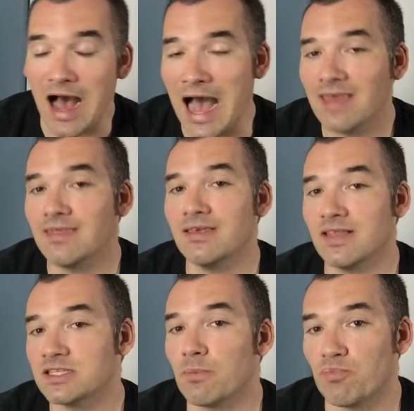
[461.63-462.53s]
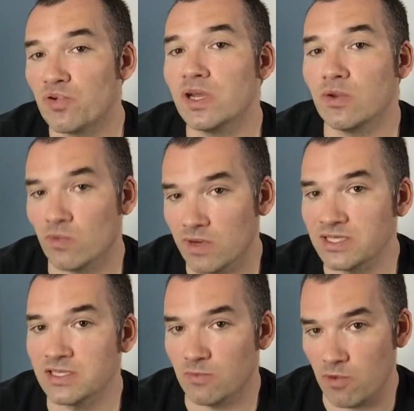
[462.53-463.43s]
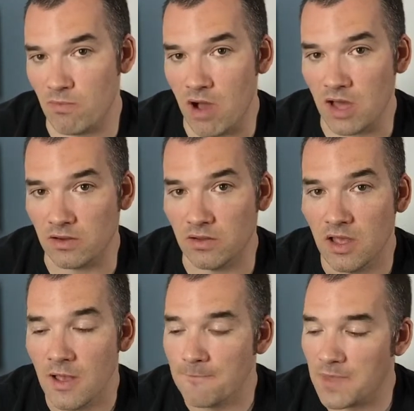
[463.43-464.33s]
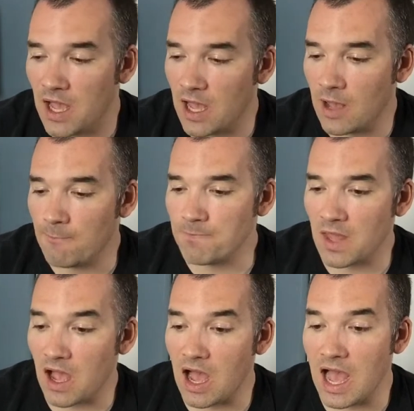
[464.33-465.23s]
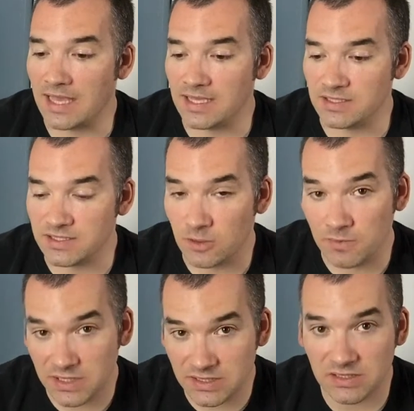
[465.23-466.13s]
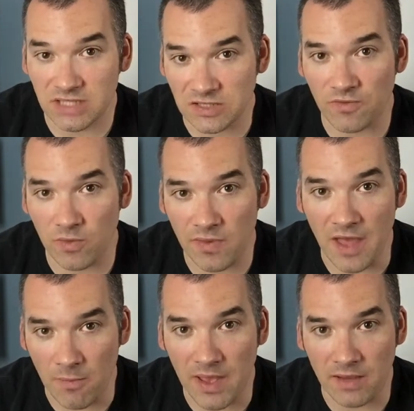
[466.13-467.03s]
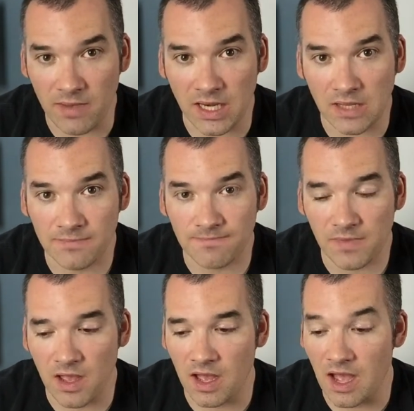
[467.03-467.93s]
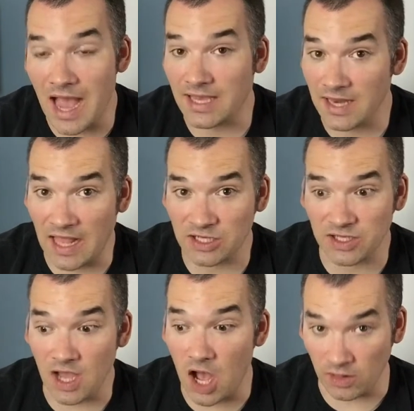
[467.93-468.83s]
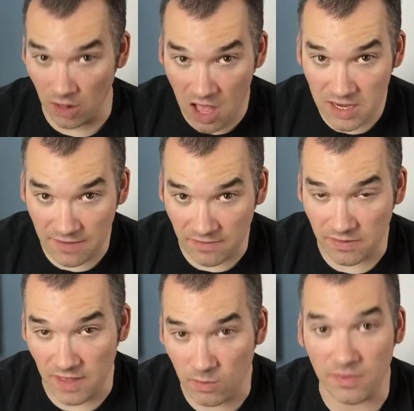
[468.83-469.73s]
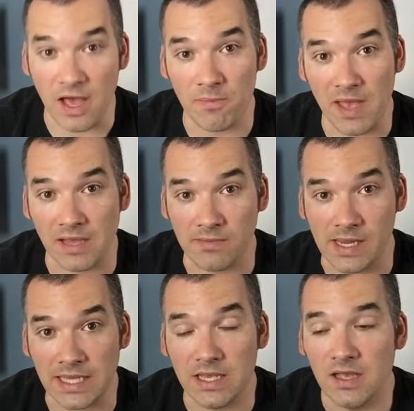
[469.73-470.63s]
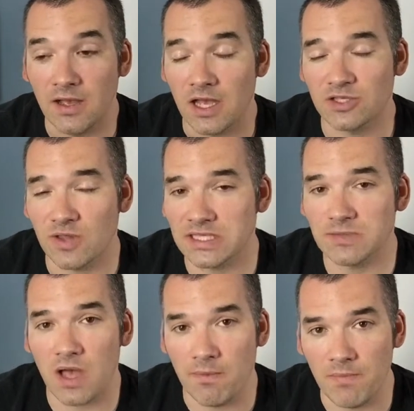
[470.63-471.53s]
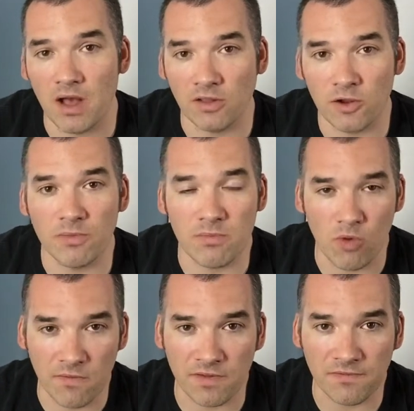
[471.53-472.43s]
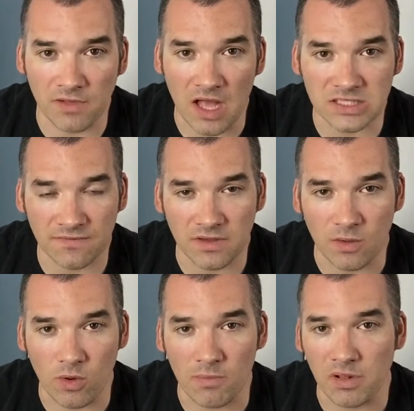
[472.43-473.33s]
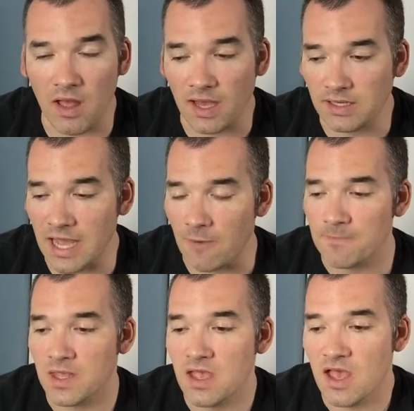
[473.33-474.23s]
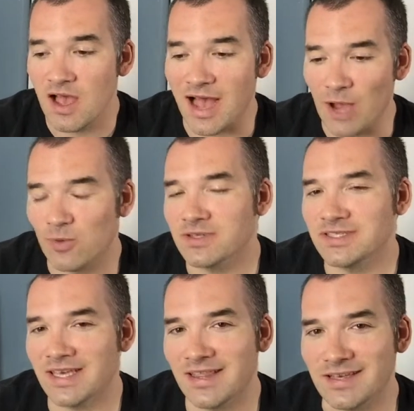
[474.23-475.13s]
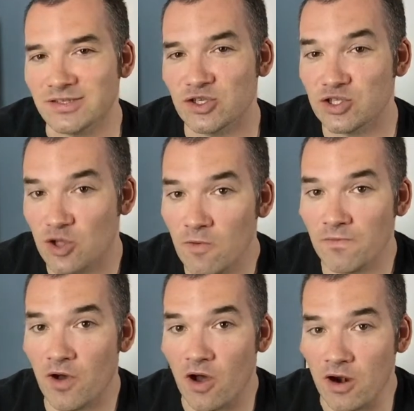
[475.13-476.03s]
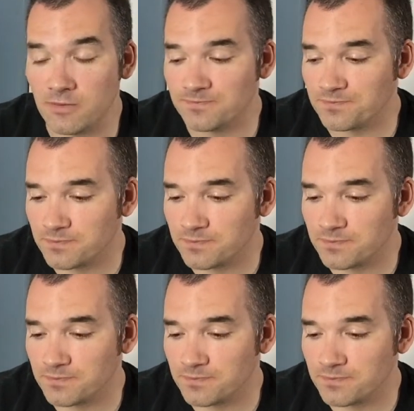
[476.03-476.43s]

I think that's a pretty reasonable model. I can still be successful without paying money. I can actually unlock everything without paying money. And so that's a little bit more of the philosophy that we're applying. Now, I will say this. So far,